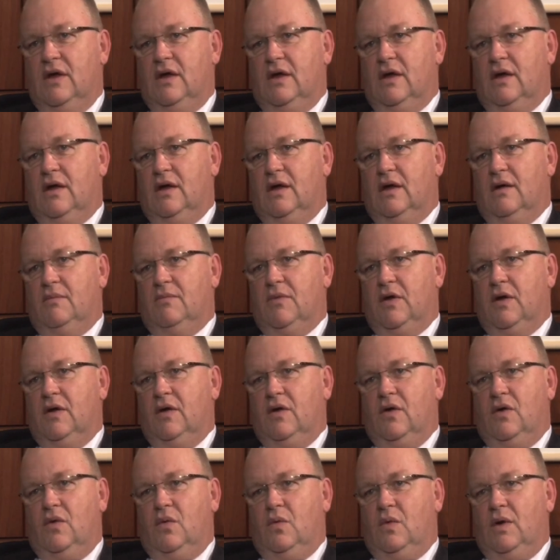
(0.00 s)
Um,
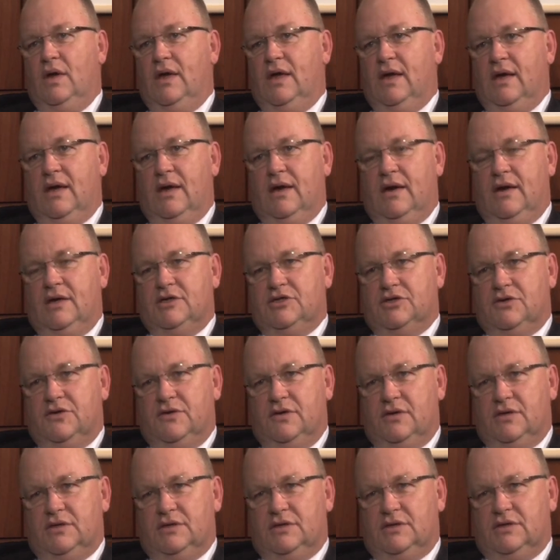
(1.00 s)
we engage
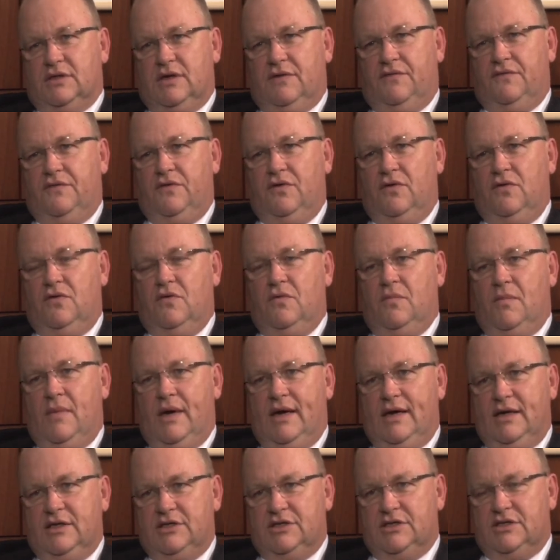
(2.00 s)
across a few
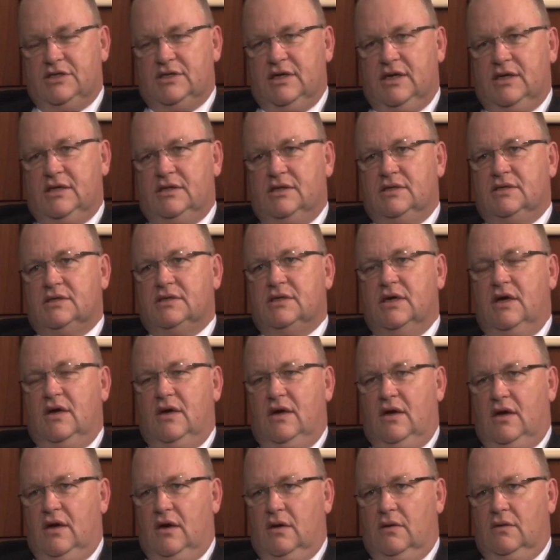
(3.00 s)
major sectors:
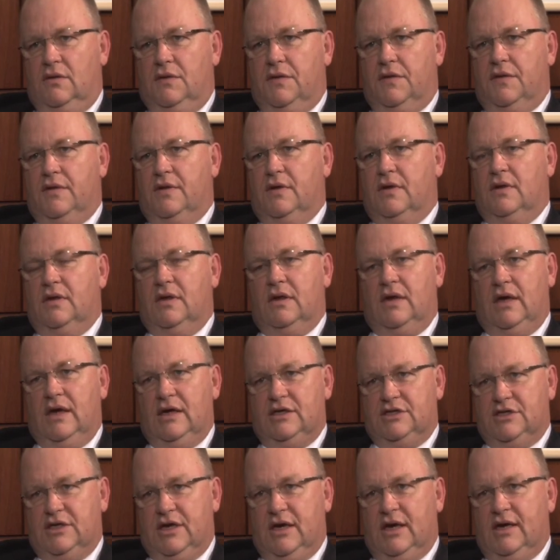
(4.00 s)
health,
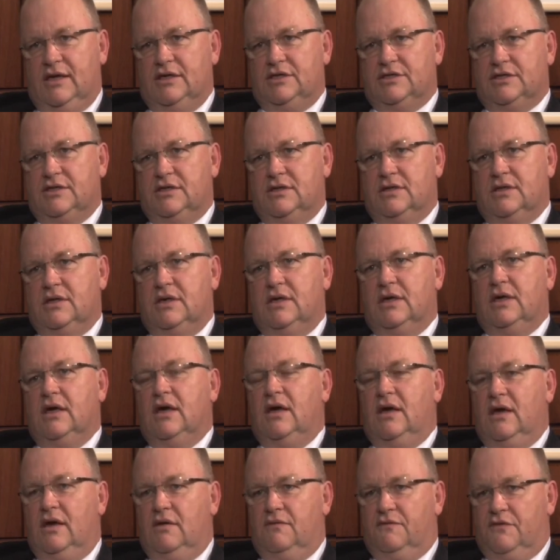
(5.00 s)
education,
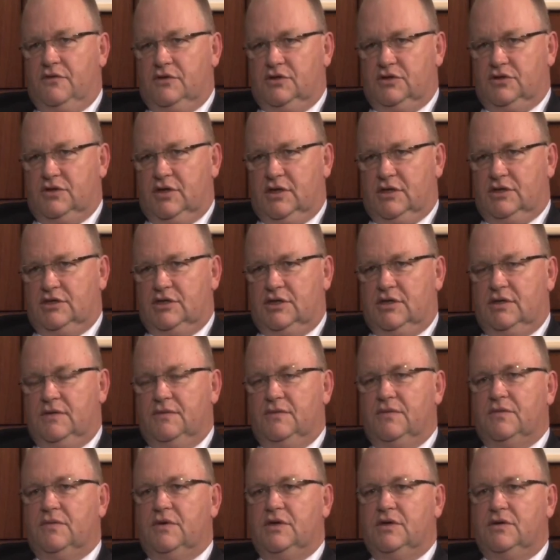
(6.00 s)
infrastructure.
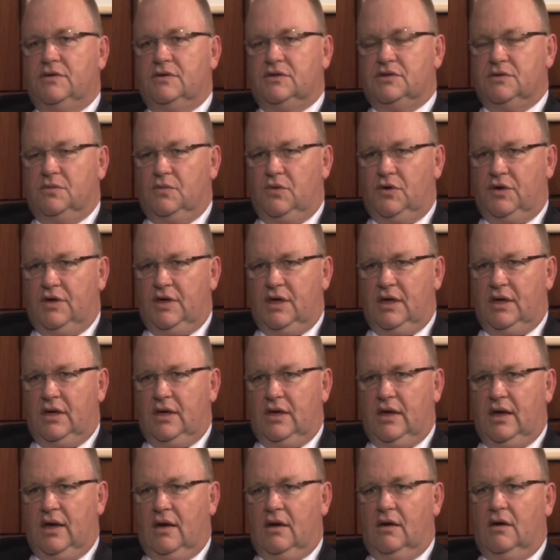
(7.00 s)
We do some work in
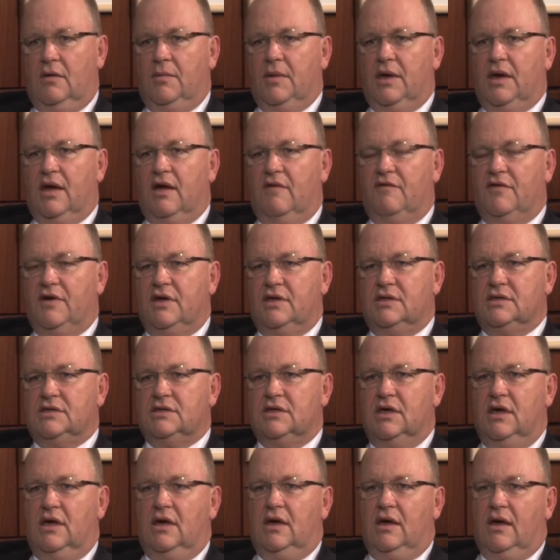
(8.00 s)
economic governance,
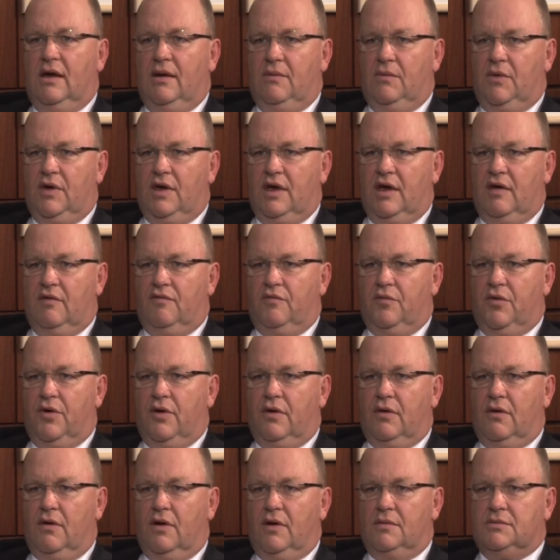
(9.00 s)
and we have
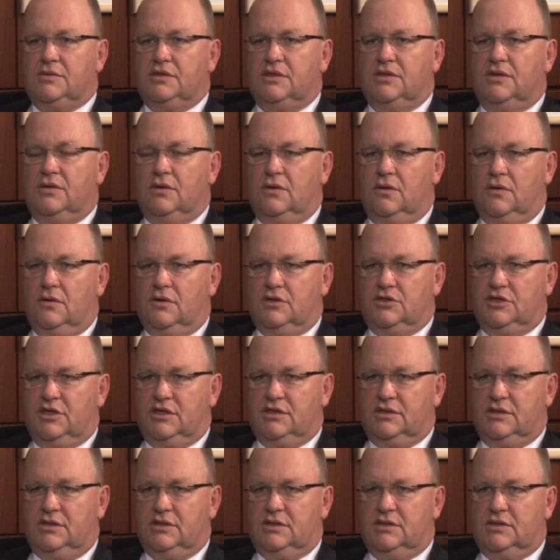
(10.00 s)
programs in the law and
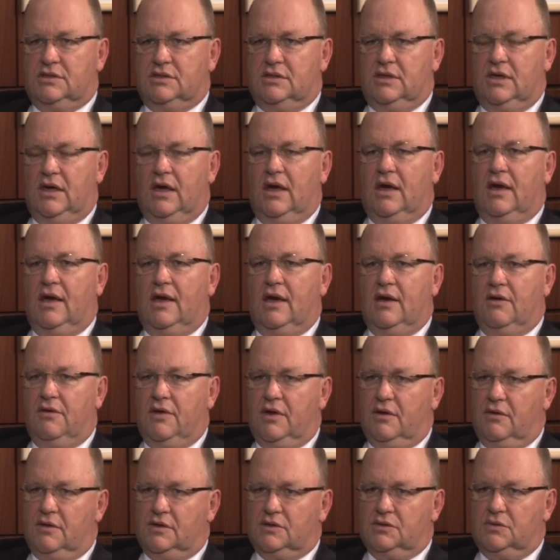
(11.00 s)
justice uh,
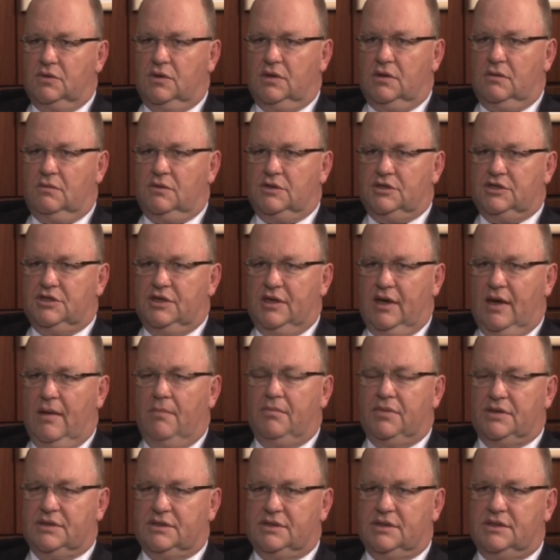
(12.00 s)
area as well, which
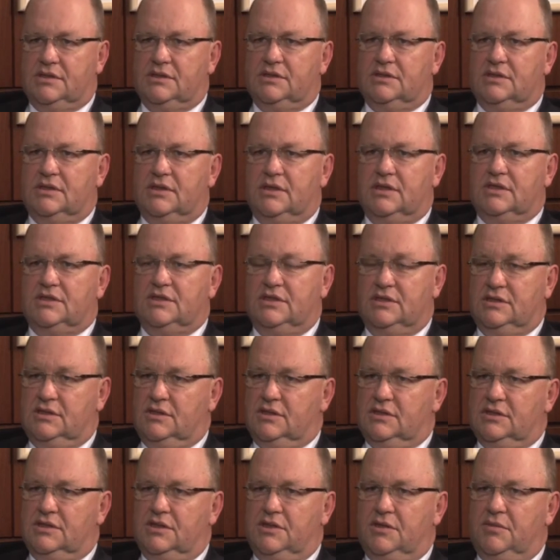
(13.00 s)
encompasses
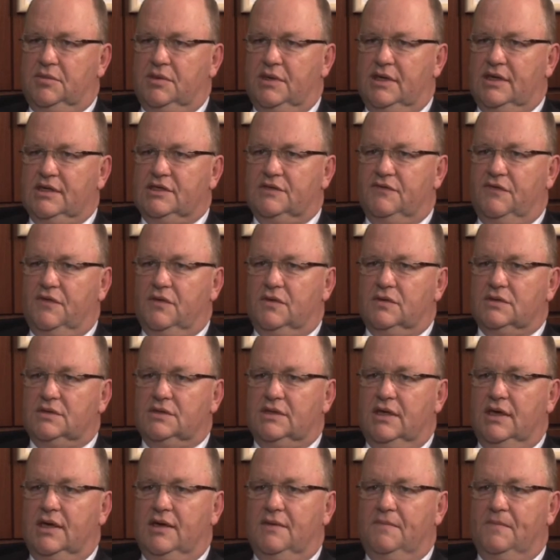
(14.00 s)
assistance to the police force
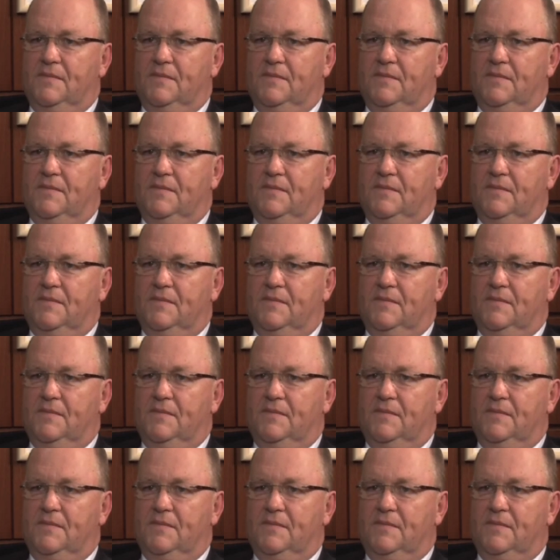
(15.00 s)
there.